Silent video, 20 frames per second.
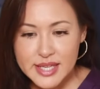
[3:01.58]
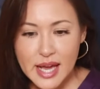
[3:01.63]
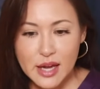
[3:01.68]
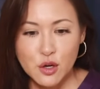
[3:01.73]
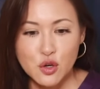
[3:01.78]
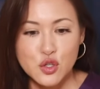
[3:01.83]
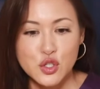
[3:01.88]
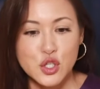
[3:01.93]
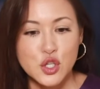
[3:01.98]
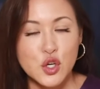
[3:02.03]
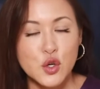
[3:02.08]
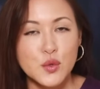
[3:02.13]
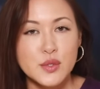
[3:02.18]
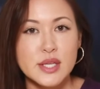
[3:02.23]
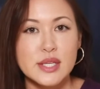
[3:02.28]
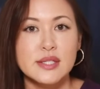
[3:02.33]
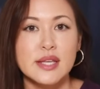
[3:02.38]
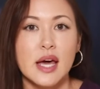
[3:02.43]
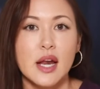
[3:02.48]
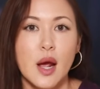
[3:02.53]
Sanders
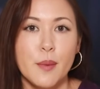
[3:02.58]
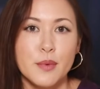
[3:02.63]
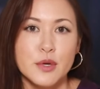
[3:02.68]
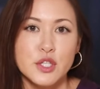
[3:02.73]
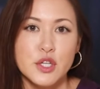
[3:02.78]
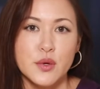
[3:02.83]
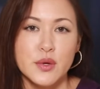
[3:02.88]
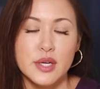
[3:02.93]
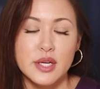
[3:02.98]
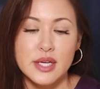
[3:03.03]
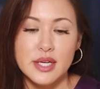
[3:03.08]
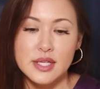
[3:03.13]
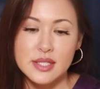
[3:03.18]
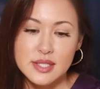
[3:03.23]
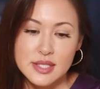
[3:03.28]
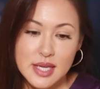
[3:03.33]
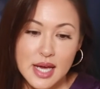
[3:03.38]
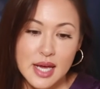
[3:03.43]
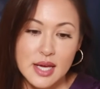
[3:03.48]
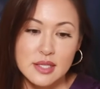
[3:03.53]
uses that opportunity
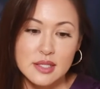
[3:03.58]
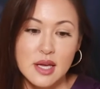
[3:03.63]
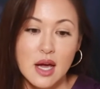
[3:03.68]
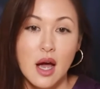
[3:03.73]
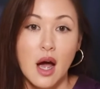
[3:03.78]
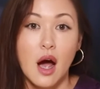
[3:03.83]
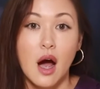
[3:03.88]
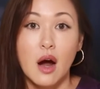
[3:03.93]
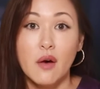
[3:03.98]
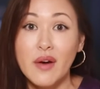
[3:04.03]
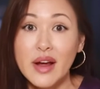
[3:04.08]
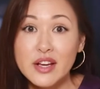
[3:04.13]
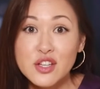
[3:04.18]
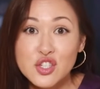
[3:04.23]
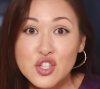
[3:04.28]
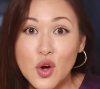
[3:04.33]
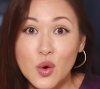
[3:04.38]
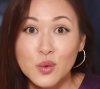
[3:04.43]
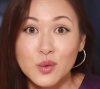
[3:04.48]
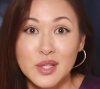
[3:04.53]
and says, all
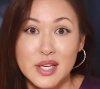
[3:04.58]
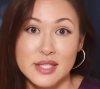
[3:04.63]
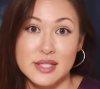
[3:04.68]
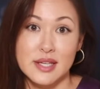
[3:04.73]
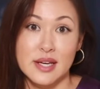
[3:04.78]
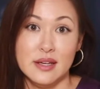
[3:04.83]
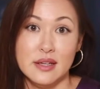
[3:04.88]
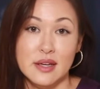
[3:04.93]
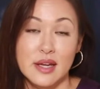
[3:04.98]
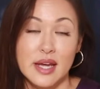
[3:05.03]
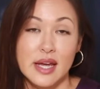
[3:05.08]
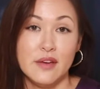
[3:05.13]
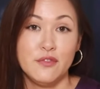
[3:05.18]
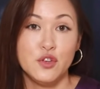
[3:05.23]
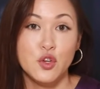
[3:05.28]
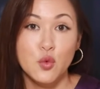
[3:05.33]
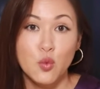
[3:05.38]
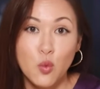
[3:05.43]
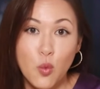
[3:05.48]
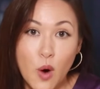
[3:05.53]
right, Joe, listen,
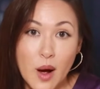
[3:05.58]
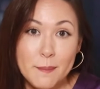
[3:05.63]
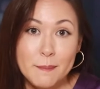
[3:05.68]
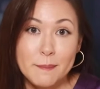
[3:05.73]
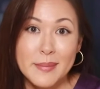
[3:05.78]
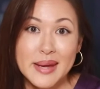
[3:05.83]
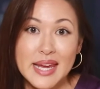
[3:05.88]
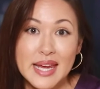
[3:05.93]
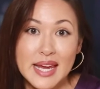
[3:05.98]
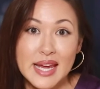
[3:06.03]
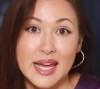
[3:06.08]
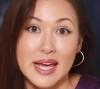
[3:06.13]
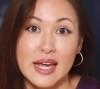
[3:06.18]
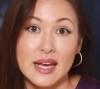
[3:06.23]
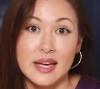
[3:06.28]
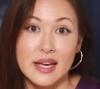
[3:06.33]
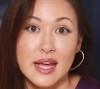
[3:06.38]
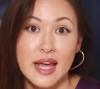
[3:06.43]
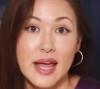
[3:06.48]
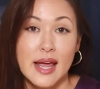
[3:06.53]
if you want me
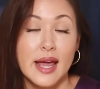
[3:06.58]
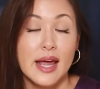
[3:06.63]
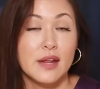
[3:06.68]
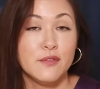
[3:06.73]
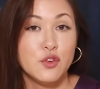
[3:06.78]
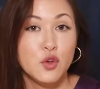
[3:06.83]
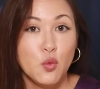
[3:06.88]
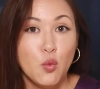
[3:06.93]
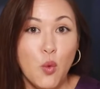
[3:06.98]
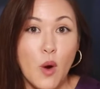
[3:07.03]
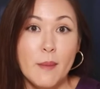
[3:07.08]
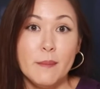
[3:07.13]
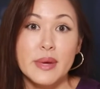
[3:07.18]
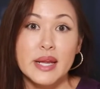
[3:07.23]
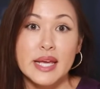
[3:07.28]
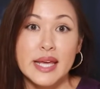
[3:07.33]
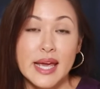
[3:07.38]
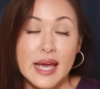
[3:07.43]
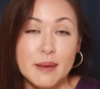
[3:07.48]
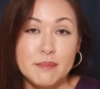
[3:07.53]
in and if you want
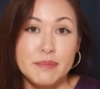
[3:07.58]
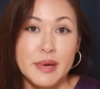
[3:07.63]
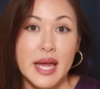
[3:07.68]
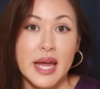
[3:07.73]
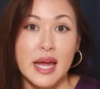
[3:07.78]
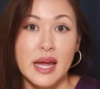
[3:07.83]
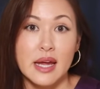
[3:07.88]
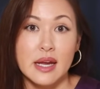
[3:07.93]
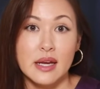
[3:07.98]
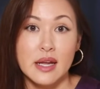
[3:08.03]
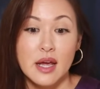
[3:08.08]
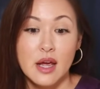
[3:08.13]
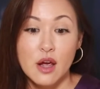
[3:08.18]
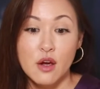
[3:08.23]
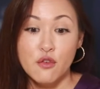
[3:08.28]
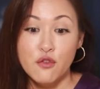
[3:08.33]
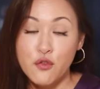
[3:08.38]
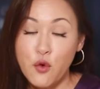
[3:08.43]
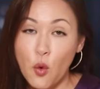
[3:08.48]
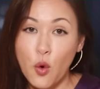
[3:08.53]
me to campaign
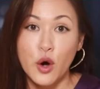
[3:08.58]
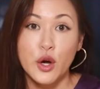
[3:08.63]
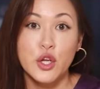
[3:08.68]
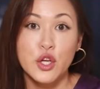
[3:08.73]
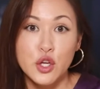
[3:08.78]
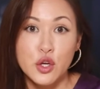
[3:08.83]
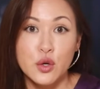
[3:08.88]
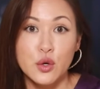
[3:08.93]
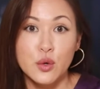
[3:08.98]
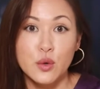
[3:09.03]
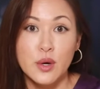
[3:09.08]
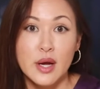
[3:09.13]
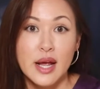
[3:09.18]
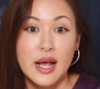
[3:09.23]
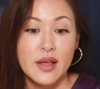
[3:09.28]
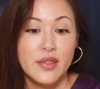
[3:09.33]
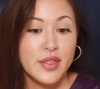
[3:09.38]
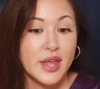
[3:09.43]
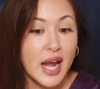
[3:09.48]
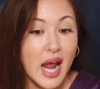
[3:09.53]
for you,
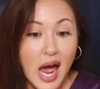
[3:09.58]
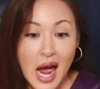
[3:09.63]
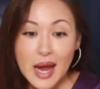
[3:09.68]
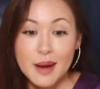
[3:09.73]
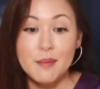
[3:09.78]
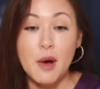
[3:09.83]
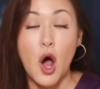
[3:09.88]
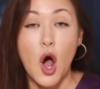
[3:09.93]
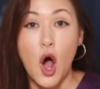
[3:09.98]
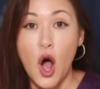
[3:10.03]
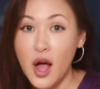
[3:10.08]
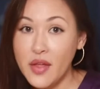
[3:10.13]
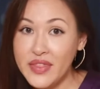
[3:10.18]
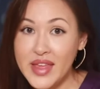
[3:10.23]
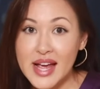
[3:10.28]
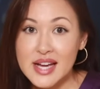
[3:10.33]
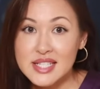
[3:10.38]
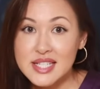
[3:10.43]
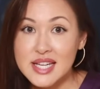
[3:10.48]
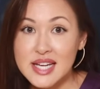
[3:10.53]
then I'm on
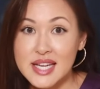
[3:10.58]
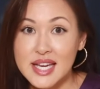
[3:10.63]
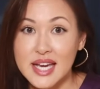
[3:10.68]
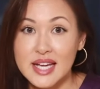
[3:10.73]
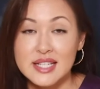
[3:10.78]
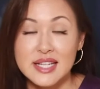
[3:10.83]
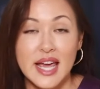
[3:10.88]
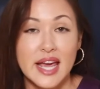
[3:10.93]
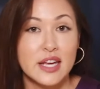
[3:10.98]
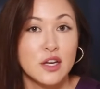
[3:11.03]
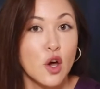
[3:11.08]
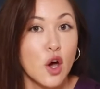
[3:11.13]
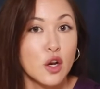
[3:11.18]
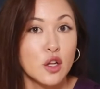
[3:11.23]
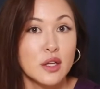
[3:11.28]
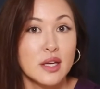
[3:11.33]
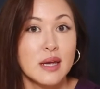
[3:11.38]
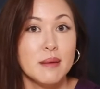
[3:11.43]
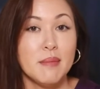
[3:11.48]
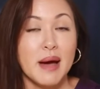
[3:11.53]
that ticket. And not
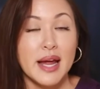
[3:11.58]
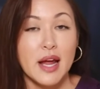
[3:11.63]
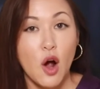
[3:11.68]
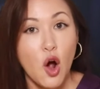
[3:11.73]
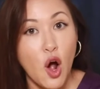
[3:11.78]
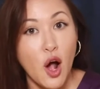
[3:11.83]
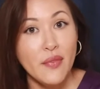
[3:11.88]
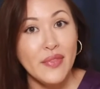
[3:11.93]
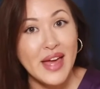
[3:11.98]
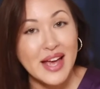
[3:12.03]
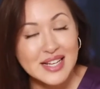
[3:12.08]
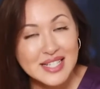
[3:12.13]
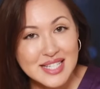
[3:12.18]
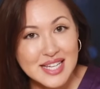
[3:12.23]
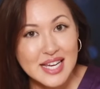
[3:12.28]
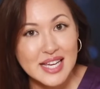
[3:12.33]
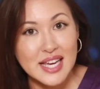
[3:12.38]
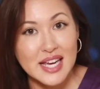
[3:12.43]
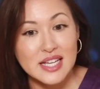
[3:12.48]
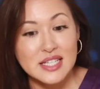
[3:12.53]
only am I on that
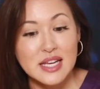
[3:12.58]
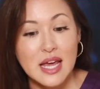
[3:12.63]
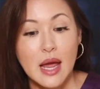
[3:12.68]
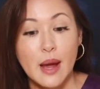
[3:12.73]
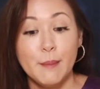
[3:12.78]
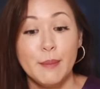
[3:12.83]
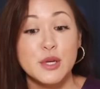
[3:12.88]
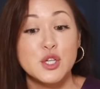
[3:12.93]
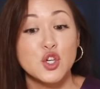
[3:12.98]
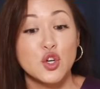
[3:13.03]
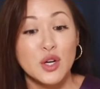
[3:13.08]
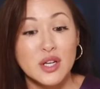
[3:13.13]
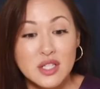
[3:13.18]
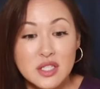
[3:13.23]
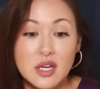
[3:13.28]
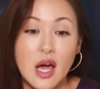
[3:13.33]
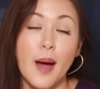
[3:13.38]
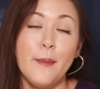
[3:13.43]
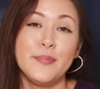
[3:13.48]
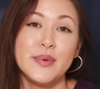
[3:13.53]
ticket, but you're
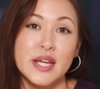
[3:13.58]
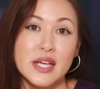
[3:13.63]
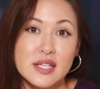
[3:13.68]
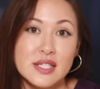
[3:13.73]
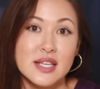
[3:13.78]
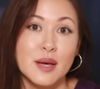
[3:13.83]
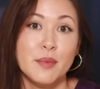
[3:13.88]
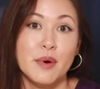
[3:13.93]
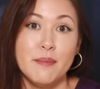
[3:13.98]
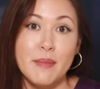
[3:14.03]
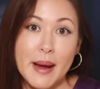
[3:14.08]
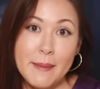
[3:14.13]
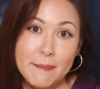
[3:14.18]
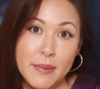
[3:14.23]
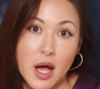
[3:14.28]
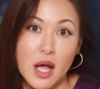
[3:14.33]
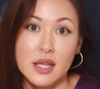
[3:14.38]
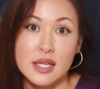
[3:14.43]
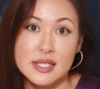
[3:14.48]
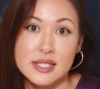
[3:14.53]
adopting some of my
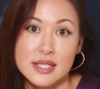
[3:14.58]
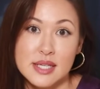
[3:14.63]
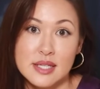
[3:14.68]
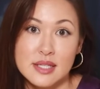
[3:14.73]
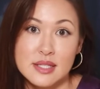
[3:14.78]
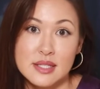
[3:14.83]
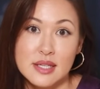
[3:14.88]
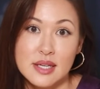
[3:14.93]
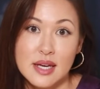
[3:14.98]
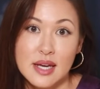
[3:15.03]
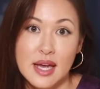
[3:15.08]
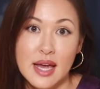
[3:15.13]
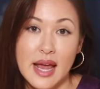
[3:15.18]
policies.